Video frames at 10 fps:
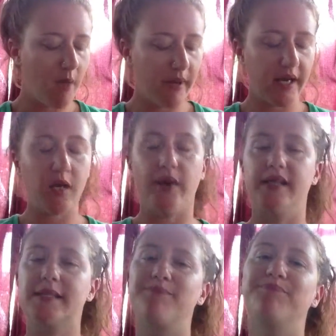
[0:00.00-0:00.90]
But
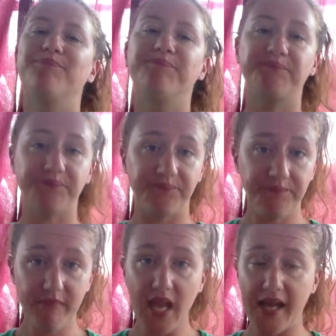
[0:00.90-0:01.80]
anyways,
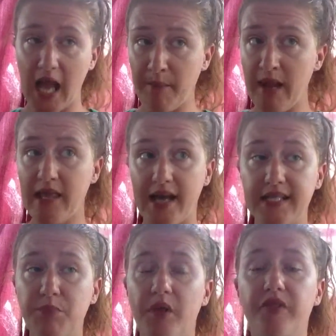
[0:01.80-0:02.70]
I got my
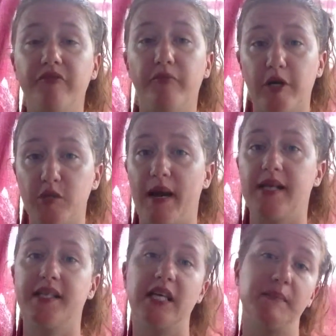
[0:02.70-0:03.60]
last month of
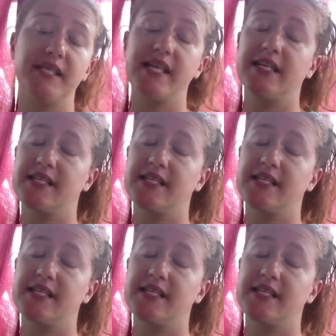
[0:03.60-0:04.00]
Birchbox and Ipsy and